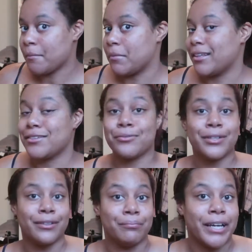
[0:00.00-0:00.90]
But this is
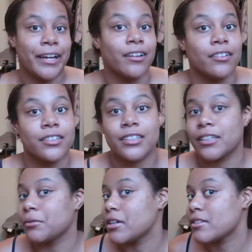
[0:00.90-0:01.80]
what my hair looks
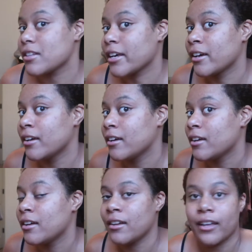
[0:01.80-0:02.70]
like when it's like
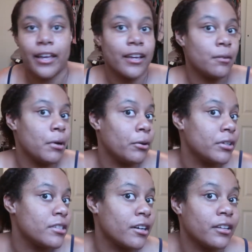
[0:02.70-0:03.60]
in a
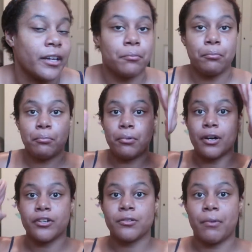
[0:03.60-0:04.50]
ponytail, like
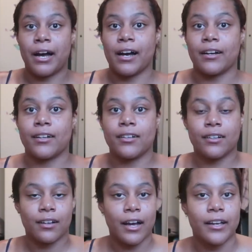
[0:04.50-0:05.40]
pushed back.
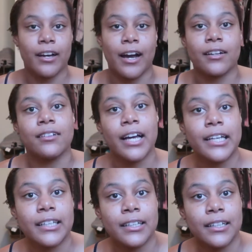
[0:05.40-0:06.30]
I kind of
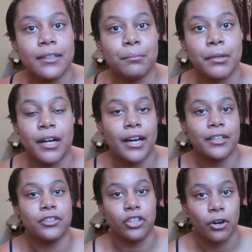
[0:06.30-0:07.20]
like it, but
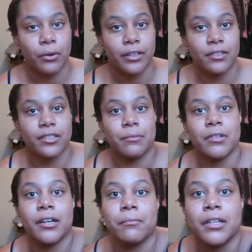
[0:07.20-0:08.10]
kind of don't at the same
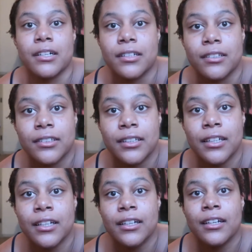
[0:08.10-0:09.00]
time because
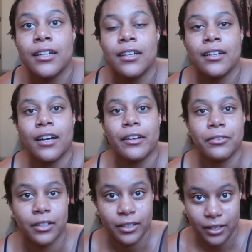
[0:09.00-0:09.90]
I
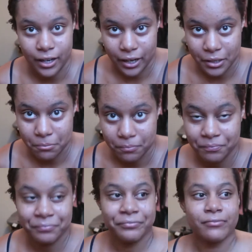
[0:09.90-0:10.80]
feel like it kind of
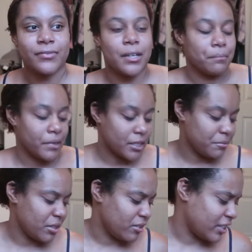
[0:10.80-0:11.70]
makes
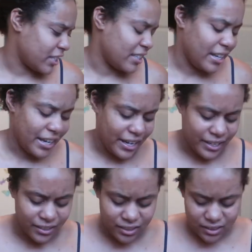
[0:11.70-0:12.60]
me look like an
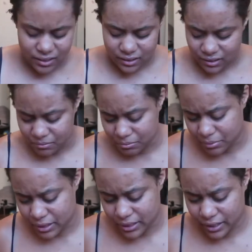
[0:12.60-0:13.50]
egg,
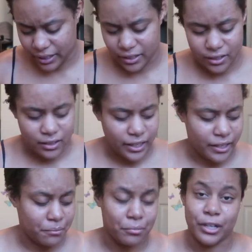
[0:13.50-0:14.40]
but I need to
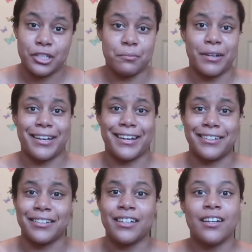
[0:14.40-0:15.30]
like embrace my
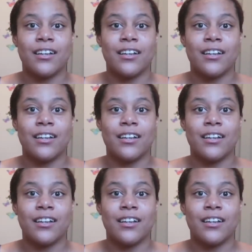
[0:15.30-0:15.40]
egg